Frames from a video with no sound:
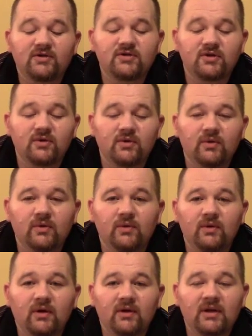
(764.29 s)

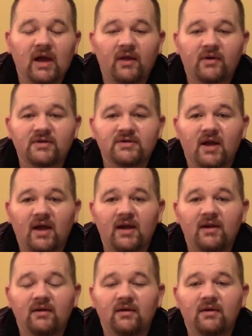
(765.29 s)
to the other
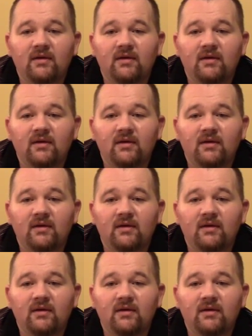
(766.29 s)
side.